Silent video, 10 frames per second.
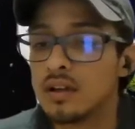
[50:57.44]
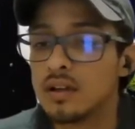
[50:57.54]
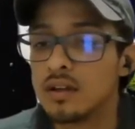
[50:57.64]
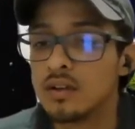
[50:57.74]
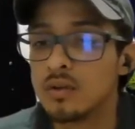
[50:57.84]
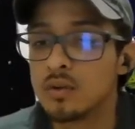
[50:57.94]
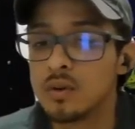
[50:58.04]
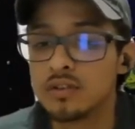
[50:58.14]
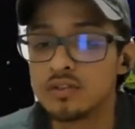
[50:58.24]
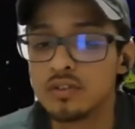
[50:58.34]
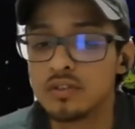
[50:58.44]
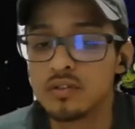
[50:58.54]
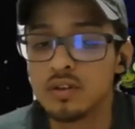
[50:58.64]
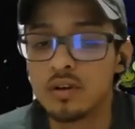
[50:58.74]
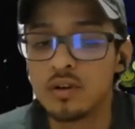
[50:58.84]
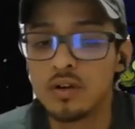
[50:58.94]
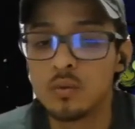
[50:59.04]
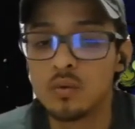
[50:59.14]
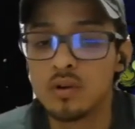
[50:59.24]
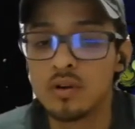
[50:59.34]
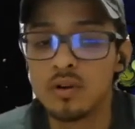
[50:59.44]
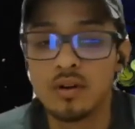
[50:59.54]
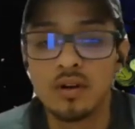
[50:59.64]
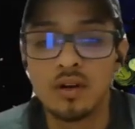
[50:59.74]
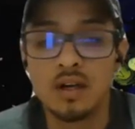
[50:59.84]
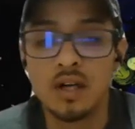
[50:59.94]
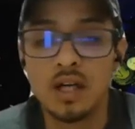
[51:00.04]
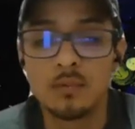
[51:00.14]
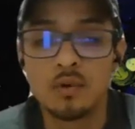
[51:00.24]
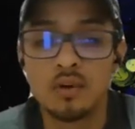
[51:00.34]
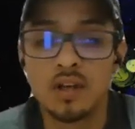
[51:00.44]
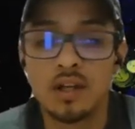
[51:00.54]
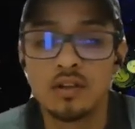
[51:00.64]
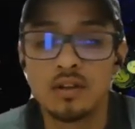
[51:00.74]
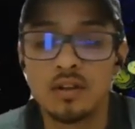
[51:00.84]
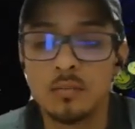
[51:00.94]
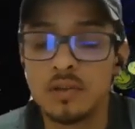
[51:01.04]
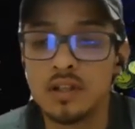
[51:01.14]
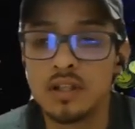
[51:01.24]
No questions. All right. Well, I'm going to end the meeting